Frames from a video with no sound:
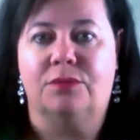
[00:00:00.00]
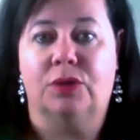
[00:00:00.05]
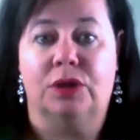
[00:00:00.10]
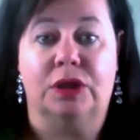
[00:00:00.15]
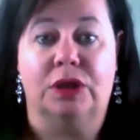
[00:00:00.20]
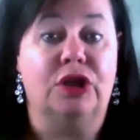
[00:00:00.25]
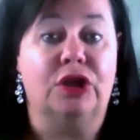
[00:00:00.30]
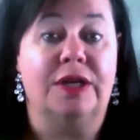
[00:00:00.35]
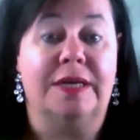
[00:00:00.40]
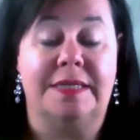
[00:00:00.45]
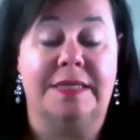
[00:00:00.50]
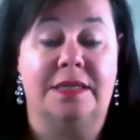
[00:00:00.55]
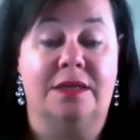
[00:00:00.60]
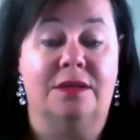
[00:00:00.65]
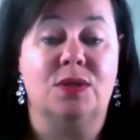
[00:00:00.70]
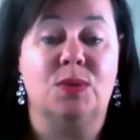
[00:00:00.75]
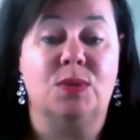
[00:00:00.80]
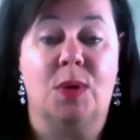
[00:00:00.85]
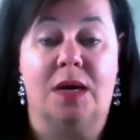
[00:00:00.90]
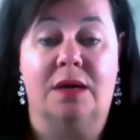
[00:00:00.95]
a really good idea
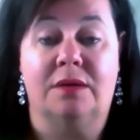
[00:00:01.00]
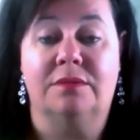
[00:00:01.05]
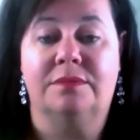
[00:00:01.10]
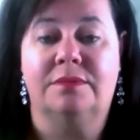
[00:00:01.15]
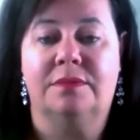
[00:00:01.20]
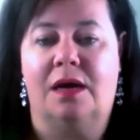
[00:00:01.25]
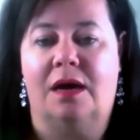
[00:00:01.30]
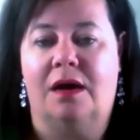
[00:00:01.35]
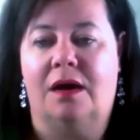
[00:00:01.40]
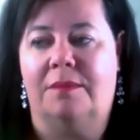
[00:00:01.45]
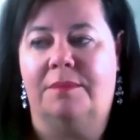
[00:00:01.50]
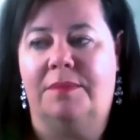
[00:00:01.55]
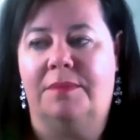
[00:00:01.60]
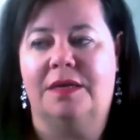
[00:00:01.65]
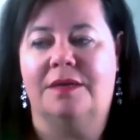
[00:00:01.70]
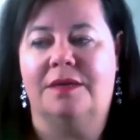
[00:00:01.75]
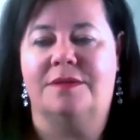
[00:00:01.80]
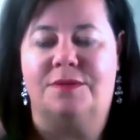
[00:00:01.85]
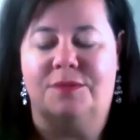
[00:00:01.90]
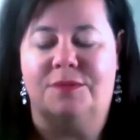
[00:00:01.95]
as well,
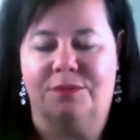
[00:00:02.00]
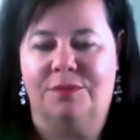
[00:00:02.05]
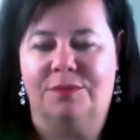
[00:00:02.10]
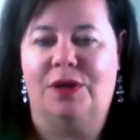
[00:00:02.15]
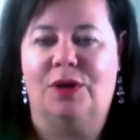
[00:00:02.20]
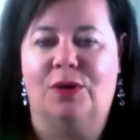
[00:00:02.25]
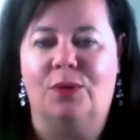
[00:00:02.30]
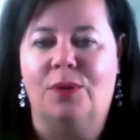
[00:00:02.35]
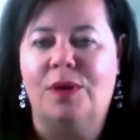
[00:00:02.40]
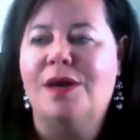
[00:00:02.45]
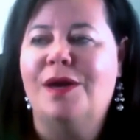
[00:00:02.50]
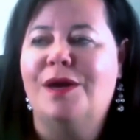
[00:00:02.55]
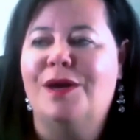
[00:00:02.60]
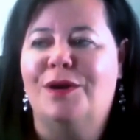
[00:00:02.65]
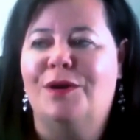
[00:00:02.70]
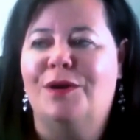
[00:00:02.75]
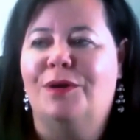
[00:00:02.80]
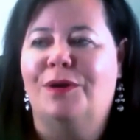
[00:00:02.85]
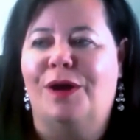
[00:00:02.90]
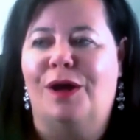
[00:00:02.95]
because,
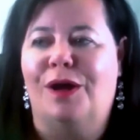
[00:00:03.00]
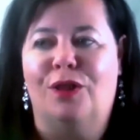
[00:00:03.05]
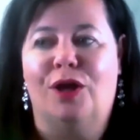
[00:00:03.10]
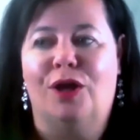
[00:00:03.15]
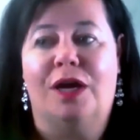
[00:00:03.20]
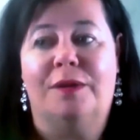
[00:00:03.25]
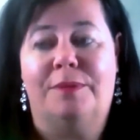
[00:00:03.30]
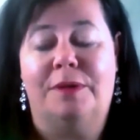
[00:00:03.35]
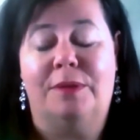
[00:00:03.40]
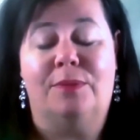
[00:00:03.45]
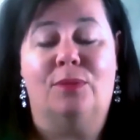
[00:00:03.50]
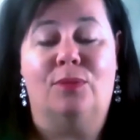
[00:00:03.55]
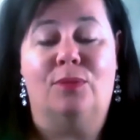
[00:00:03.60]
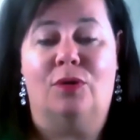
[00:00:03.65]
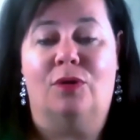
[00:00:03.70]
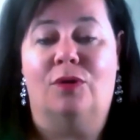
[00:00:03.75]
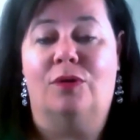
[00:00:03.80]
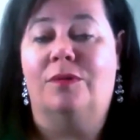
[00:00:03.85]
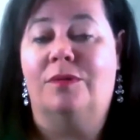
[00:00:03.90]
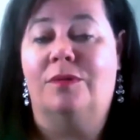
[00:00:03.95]
a lot of people
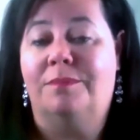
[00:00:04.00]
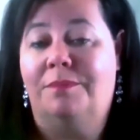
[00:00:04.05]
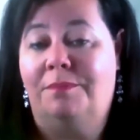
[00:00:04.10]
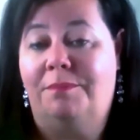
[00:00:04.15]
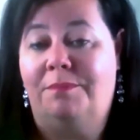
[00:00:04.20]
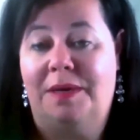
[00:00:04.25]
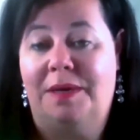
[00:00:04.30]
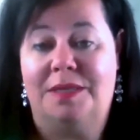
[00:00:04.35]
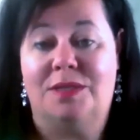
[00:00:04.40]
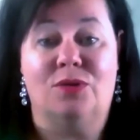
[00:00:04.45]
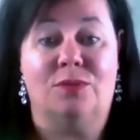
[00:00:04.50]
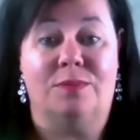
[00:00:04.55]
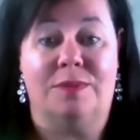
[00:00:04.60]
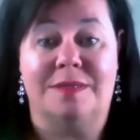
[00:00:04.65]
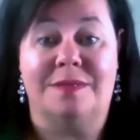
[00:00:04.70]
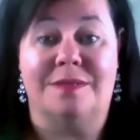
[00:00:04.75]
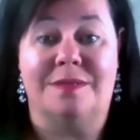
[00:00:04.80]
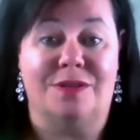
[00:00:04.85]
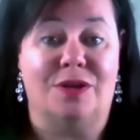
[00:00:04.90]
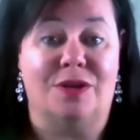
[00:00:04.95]
will base their
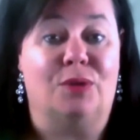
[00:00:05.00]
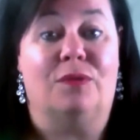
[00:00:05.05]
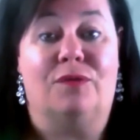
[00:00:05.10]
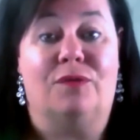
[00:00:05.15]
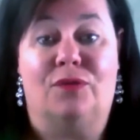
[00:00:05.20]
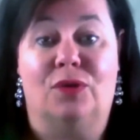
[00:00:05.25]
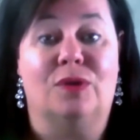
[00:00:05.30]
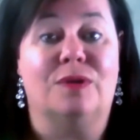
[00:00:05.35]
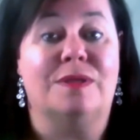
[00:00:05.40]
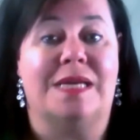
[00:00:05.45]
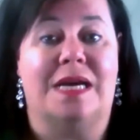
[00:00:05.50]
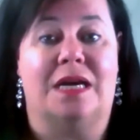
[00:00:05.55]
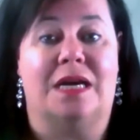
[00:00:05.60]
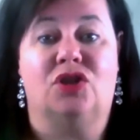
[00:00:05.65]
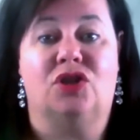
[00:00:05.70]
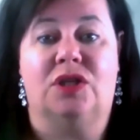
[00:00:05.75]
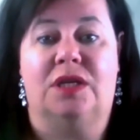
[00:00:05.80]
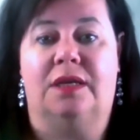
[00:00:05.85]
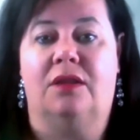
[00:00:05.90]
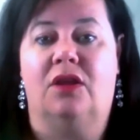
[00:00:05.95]
business on referrals.
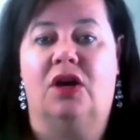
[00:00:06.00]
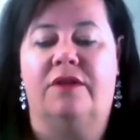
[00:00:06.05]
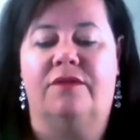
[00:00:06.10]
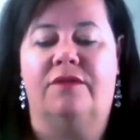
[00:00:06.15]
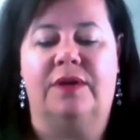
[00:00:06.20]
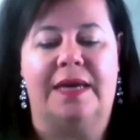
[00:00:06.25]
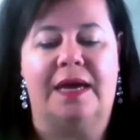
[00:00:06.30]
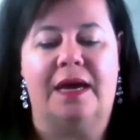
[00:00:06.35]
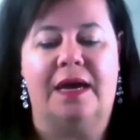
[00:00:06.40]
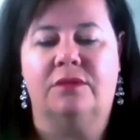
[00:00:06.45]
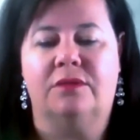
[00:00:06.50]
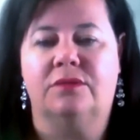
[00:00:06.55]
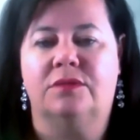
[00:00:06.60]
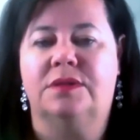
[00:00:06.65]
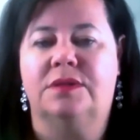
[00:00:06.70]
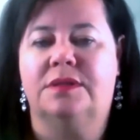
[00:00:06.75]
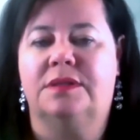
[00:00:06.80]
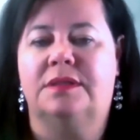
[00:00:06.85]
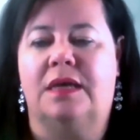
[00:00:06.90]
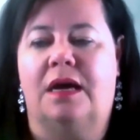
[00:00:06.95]
Actually, a lot of
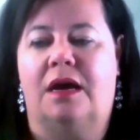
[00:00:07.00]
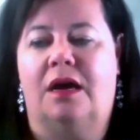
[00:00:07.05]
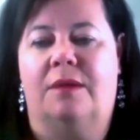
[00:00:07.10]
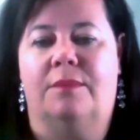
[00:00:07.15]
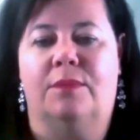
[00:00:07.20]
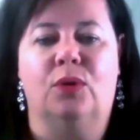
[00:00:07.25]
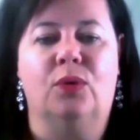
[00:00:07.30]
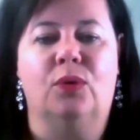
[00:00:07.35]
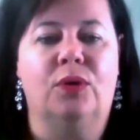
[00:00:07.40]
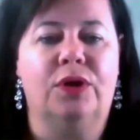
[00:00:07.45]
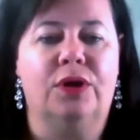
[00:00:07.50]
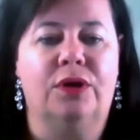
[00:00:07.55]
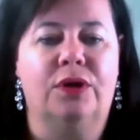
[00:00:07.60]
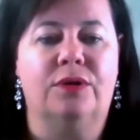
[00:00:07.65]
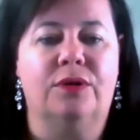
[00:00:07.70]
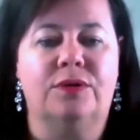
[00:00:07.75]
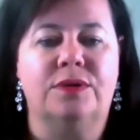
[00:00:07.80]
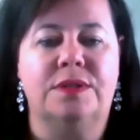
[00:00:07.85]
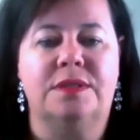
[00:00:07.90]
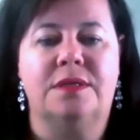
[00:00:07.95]
accountants,
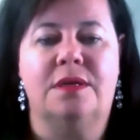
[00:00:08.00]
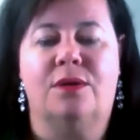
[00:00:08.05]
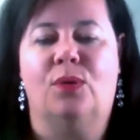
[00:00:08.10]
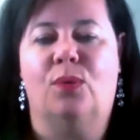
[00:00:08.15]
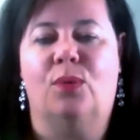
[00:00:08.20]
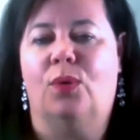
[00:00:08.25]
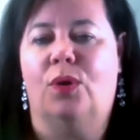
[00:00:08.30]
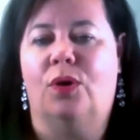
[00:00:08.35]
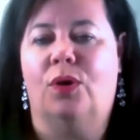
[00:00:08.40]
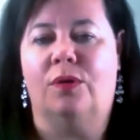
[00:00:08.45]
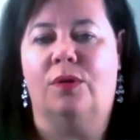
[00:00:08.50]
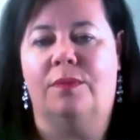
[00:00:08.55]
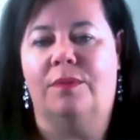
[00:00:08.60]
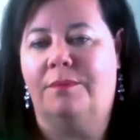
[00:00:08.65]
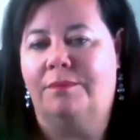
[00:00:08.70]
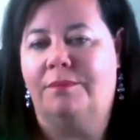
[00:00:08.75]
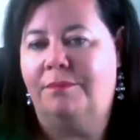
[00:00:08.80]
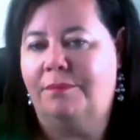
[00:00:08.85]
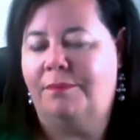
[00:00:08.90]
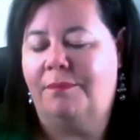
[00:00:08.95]
lawyers will
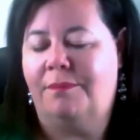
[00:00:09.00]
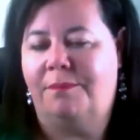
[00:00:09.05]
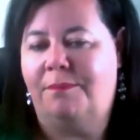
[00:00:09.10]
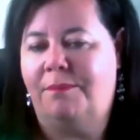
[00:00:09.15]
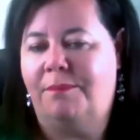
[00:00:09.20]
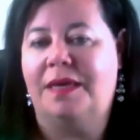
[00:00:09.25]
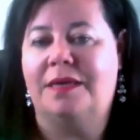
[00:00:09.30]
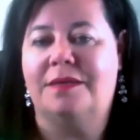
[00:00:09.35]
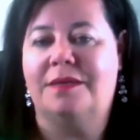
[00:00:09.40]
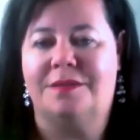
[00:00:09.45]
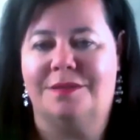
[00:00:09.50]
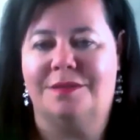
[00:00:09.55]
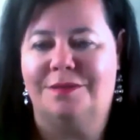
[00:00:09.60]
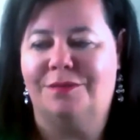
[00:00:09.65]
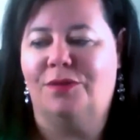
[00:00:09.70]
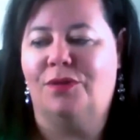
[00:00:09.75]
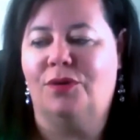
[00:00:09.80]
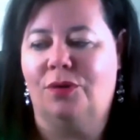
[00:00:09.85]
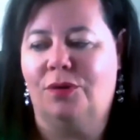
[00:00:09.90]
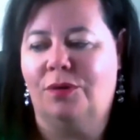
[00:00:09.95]
base
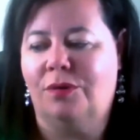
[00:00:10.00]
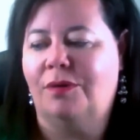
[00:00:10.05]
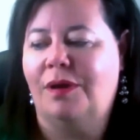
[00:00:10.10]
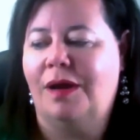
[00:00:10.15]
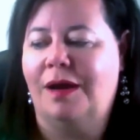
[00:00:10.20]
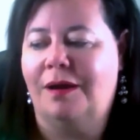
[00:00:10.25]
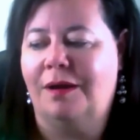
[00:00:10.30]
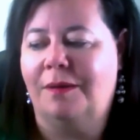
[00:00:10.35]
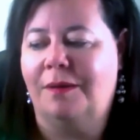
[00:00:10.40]
their,